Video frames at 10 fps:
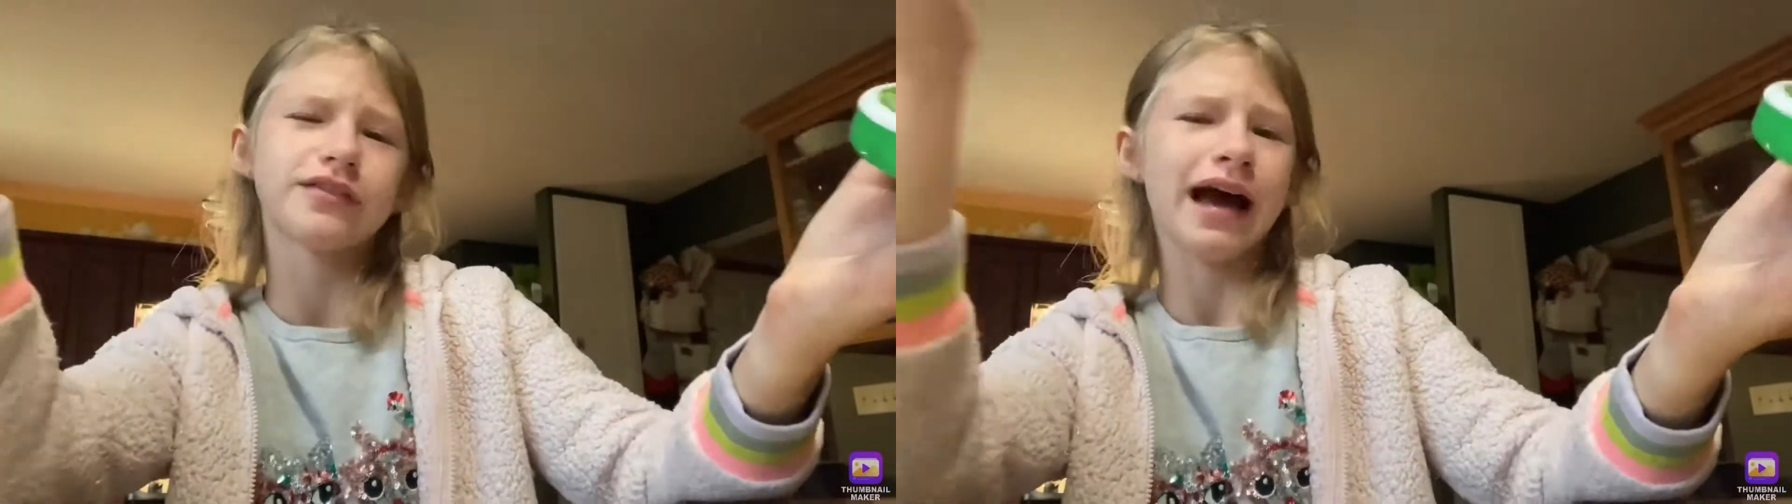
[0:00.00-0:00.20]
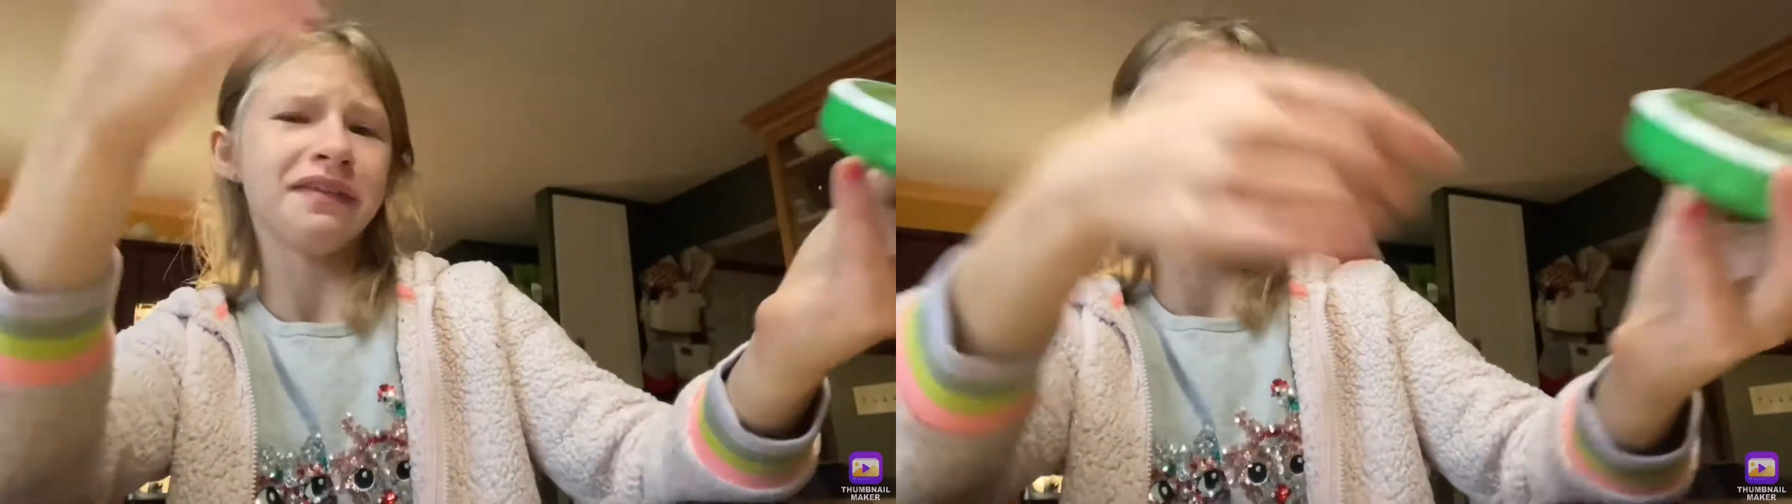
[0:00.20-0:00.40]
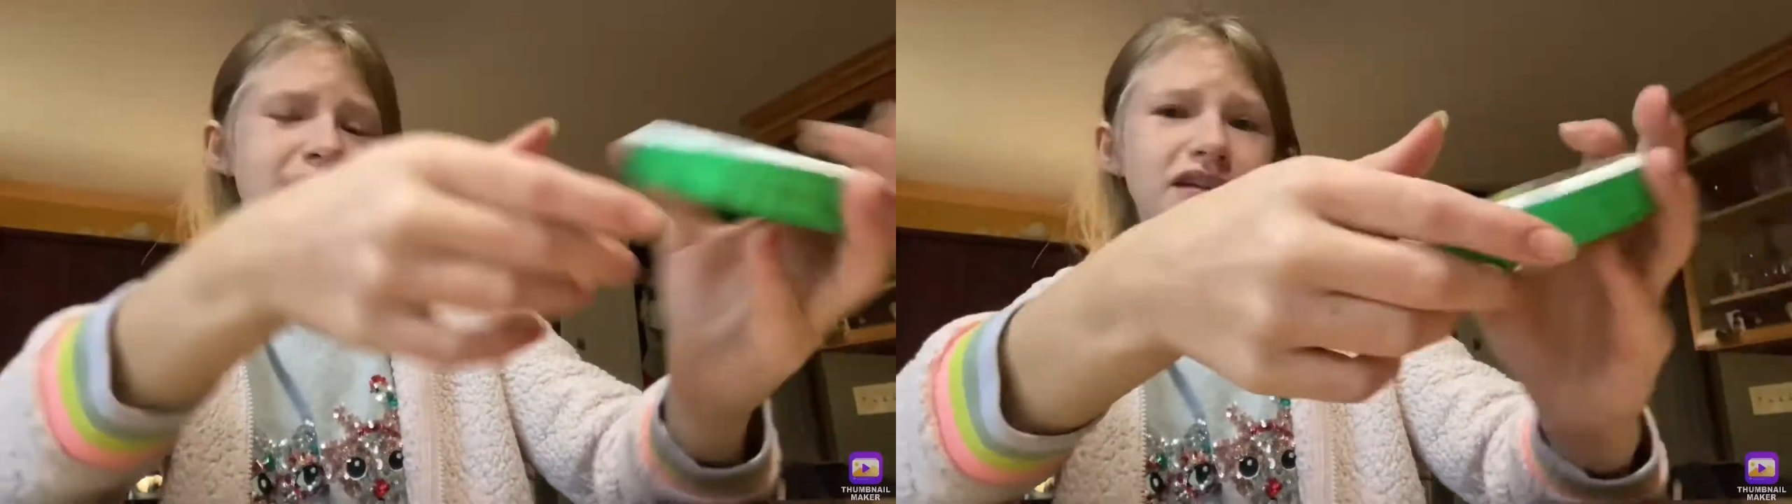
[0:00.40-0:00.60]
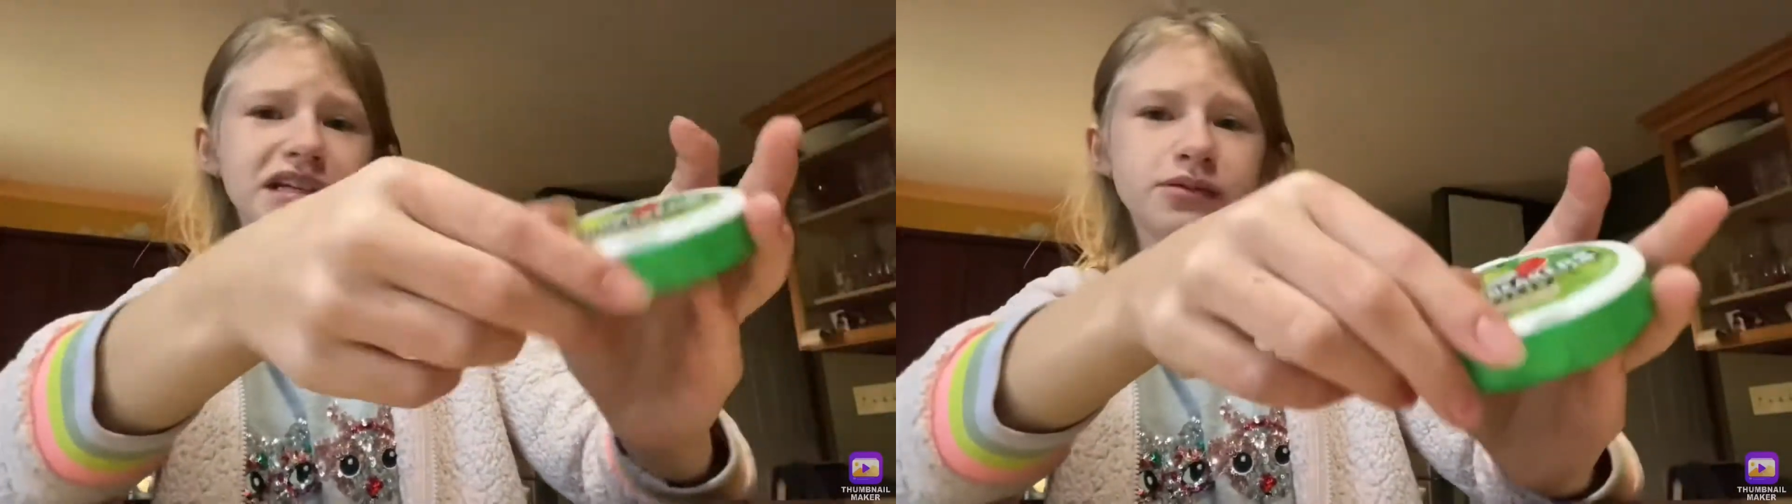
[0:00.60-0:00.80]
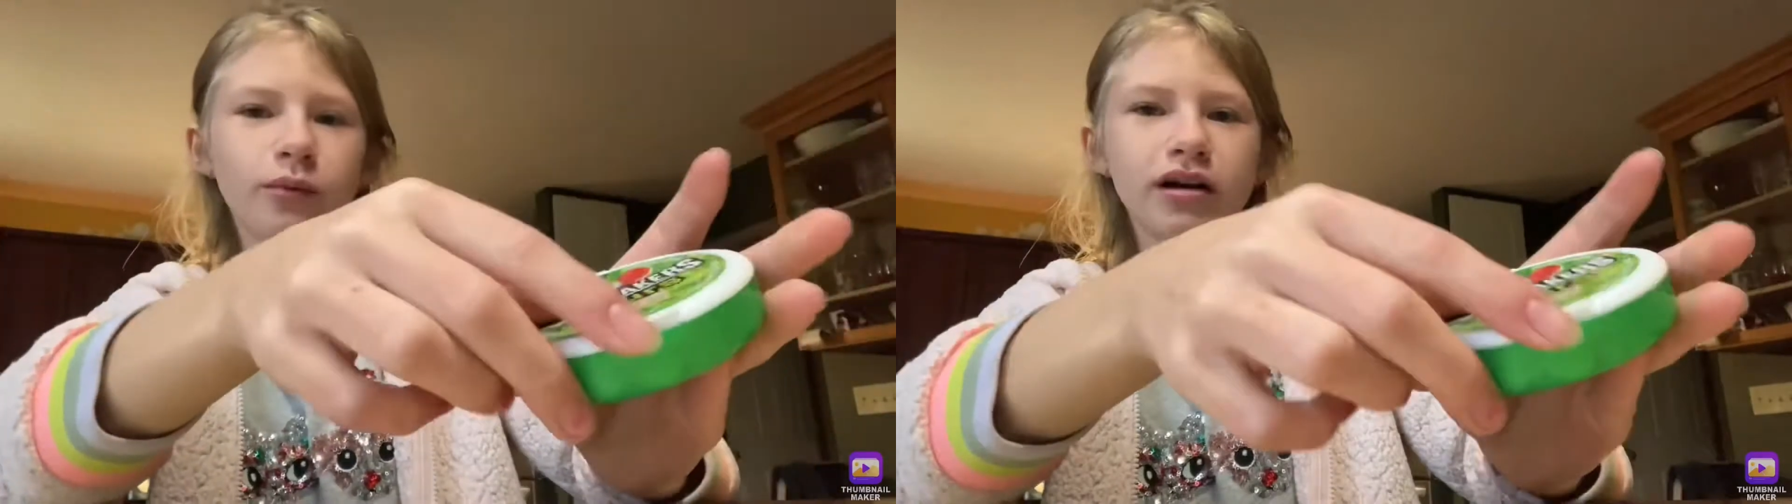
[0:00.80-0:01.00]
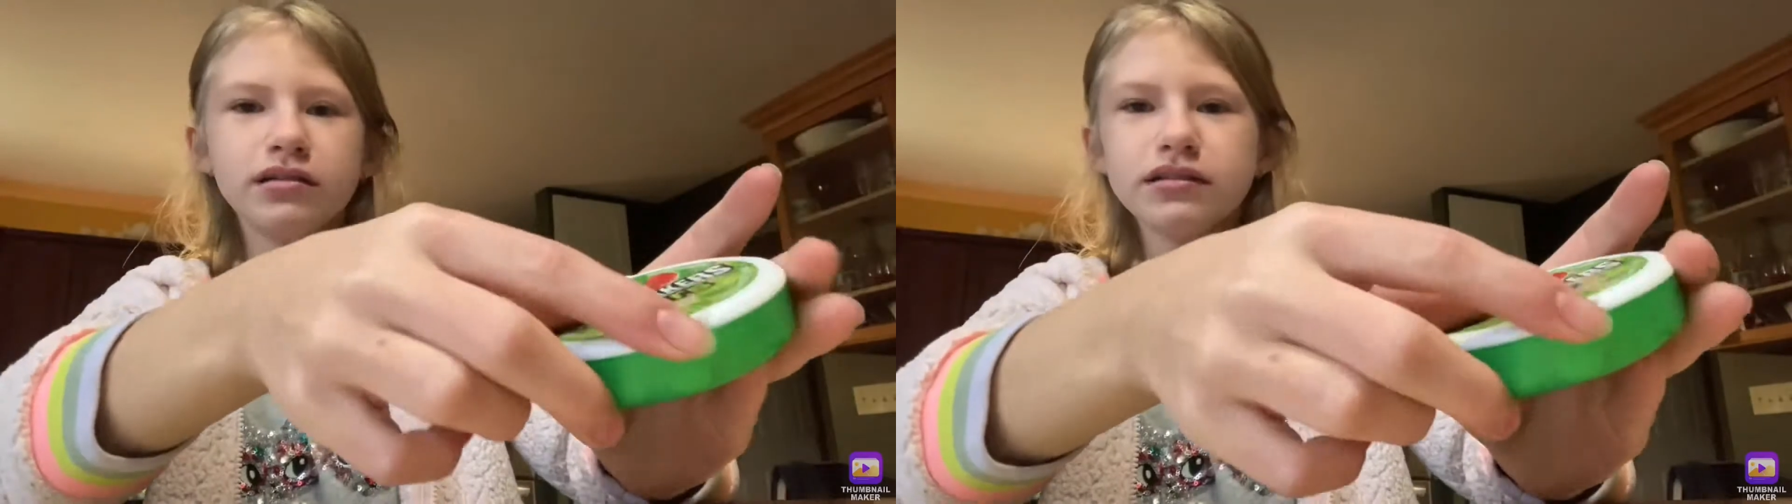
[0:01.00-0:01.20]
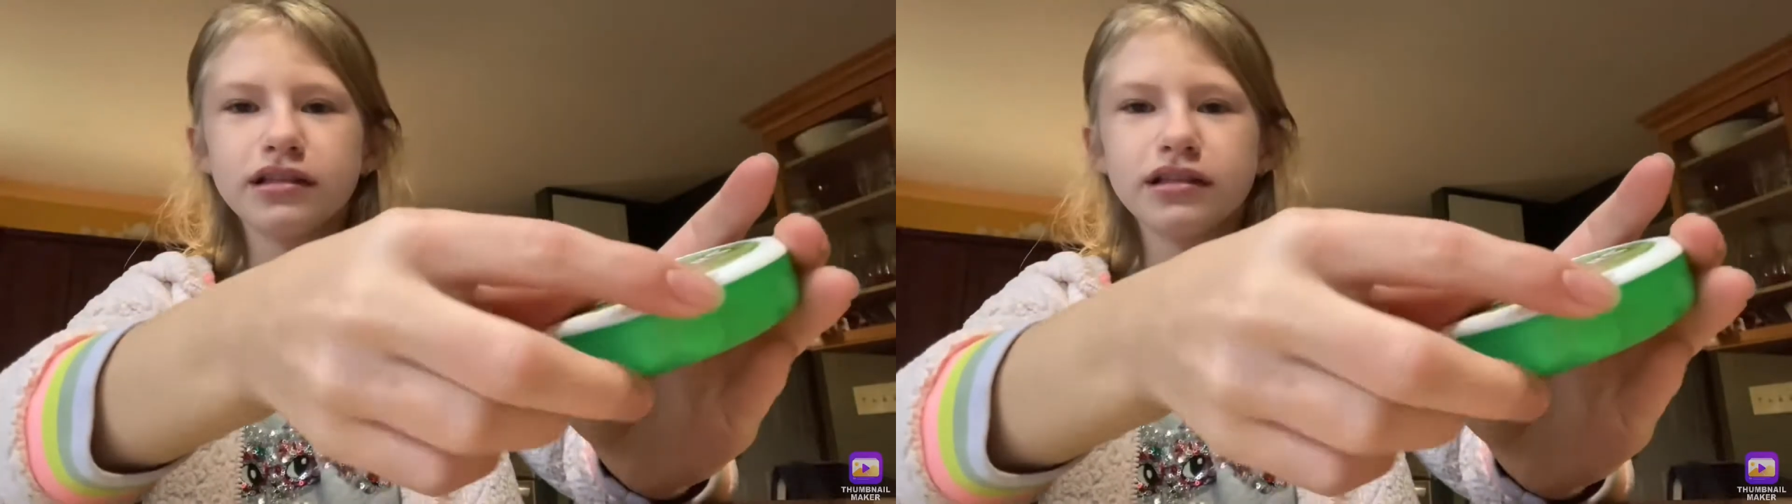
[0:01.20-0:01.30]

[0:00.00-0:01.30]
have had these at least once.